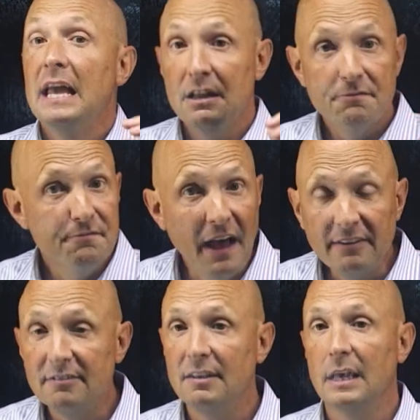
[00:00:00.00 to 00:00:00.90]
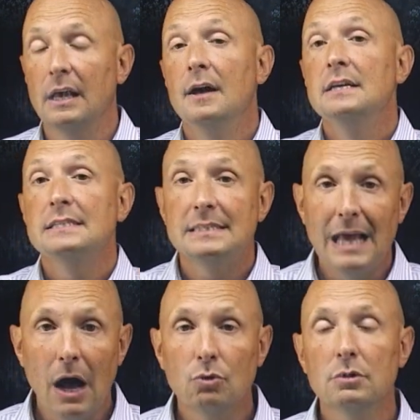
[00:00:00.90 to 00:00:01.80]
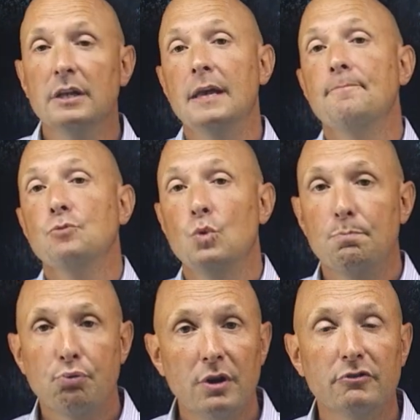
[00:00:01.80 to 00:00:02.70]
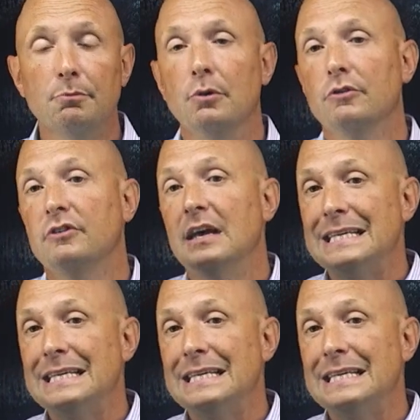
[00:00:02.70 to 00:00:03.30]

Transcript: Investing soundly with principles,